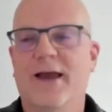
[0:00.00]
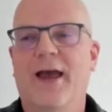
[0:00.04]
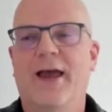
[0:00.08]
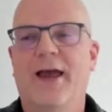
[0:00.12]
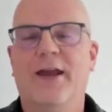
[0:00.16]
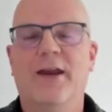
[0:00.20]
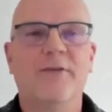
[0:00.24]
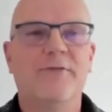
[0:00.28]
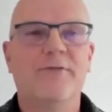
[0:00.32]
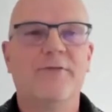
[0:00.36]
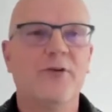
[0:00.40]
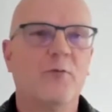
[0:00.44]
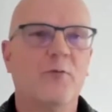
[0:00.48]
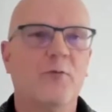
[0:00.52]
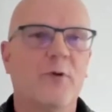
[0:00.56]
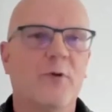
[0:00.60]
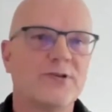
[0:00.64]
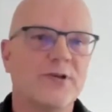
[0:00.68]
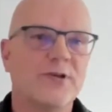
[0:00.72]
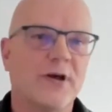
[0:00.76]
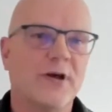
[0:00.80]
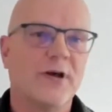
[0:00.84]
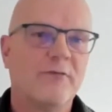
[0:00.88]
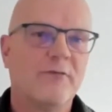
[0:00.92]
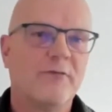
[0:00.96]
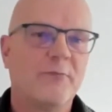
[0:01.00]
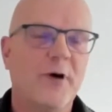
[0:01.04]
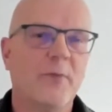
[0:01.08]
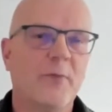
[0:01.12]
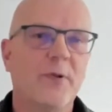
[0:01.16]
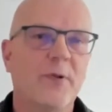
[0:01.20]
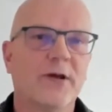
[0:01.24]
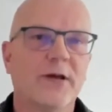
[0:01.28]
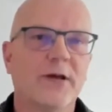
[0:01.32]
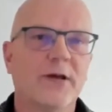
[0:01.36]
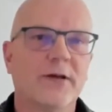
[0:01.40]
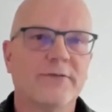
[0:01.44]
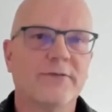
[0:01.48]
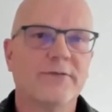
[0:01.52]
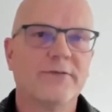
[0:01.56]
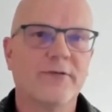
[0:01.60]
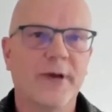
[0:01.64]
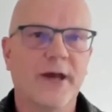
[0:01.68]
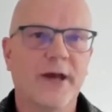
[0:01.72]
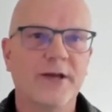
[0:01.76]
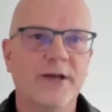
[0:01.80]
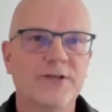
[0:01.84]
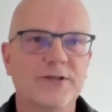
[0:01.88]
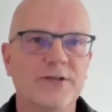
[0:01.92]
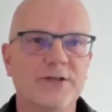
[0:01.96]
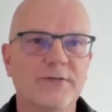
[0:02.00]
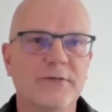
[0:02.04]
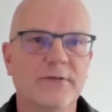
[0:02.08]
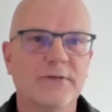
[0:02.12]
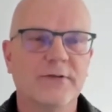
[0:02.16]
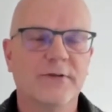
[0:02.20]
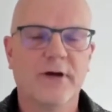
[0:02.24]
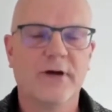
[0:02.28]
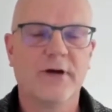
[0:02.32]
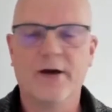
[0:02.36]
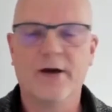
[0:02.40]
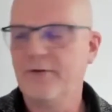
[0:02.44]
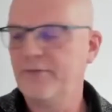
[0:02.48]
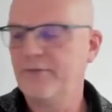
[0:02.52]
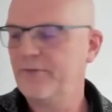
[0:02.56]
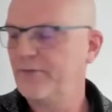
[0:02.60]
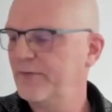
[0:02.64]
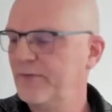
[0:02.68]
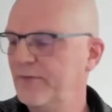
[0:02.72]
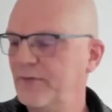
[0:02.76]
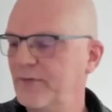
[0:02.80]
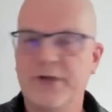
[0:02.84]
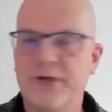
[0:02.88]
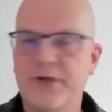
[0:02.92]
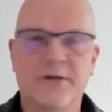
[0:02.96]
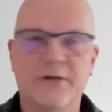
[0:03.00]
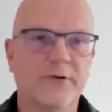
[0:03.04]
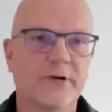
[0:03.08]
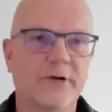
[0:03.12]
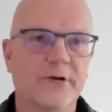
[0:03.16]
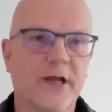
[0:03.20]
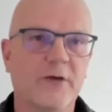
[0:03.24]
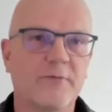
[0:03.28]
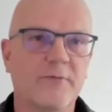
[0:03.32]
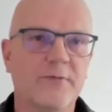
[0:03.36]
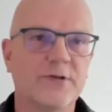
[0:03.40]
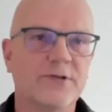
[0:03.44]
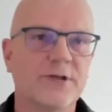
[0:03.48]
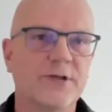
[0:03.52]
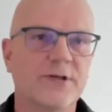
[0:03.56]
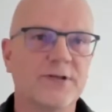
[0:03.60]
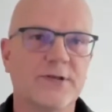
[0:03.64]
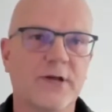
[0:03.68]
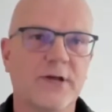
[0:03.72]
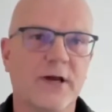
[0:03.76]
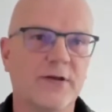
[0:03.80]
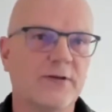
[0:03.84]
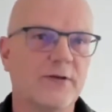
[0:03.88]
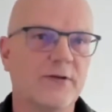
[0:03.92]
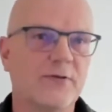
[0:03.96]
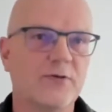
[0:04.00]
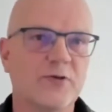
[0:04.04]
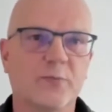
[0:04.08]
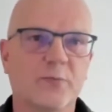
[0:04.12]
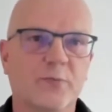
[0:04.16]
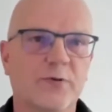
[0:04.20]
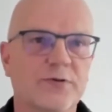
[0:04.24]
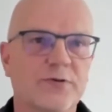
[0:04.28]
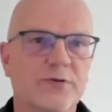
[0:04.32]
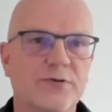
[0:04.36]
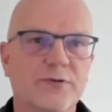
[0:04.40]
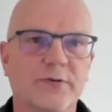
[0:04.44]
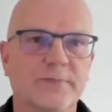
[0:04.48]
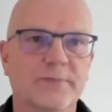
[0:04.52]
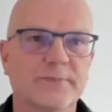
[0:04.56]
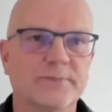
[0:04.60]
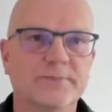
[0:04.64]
And if you want to have public information for different languages, then use a portal.